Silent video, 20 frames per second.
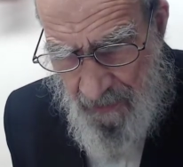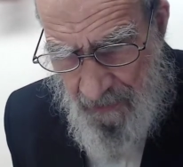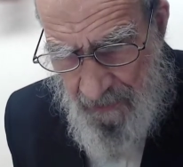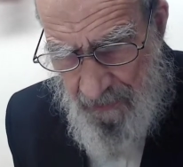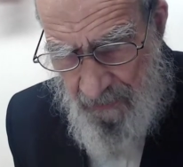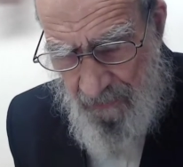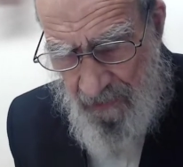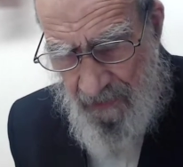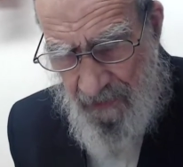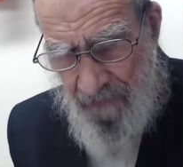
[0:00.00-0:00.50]

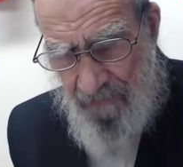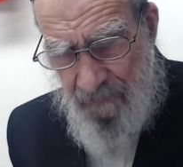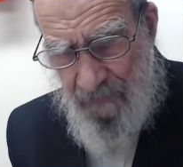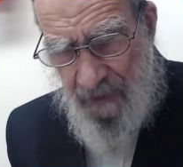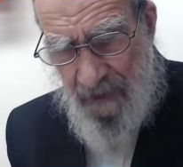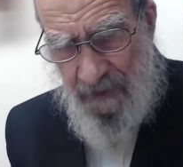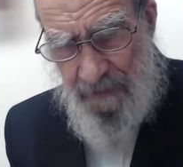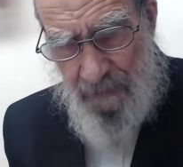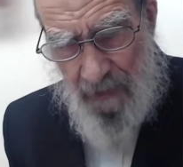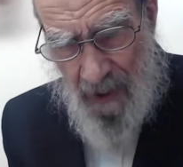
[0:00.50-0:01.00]
You leave
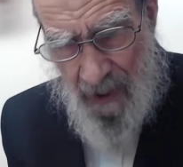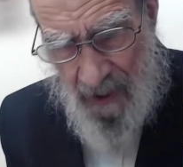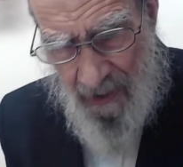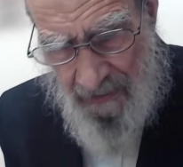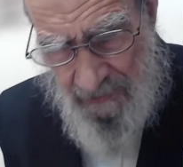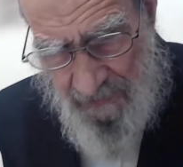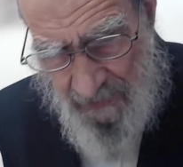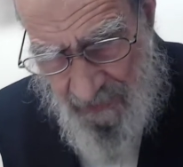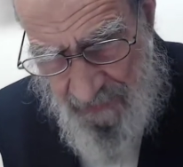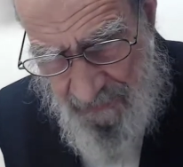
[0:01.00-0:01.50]
things
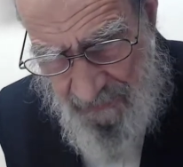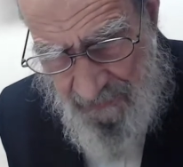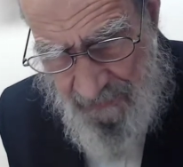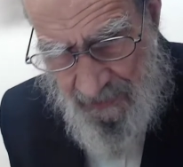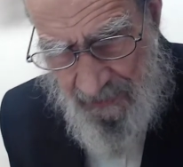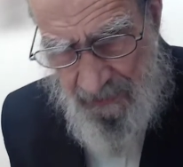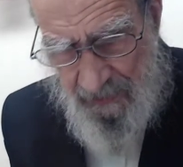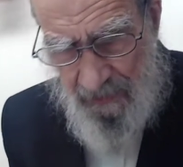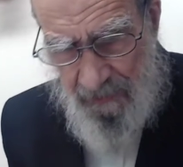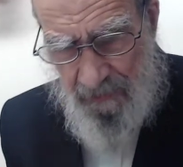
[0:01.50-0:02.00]
behind and
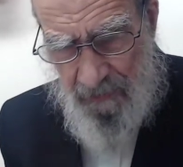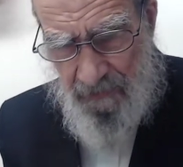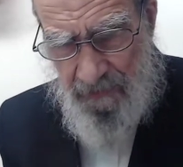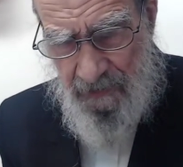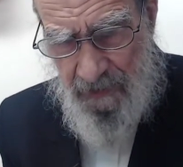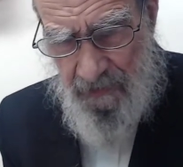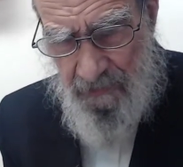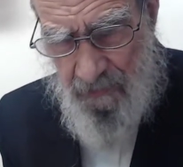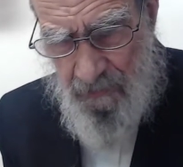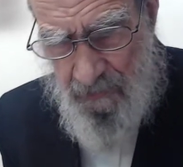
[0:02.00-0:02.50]
they
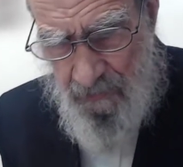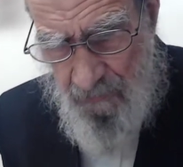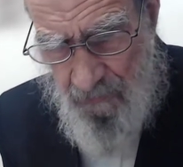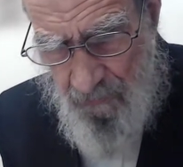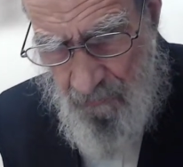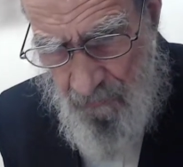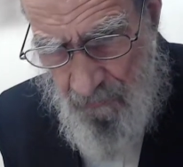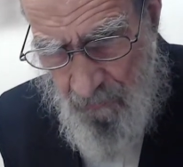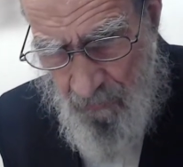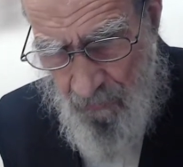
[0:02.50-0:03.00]
continue to
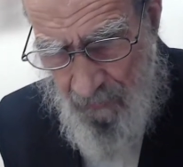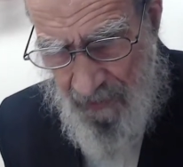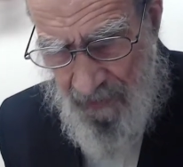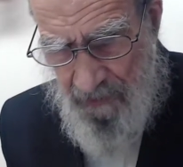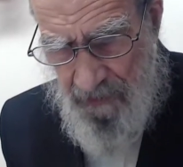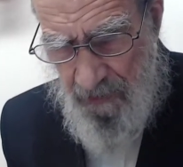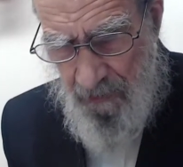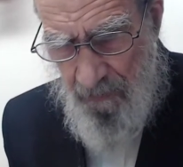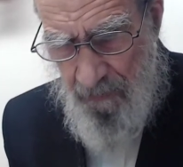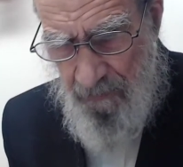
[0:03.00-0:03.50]
gnaw at
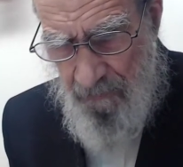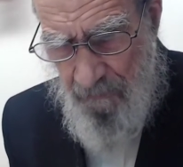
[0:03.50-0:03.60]
you.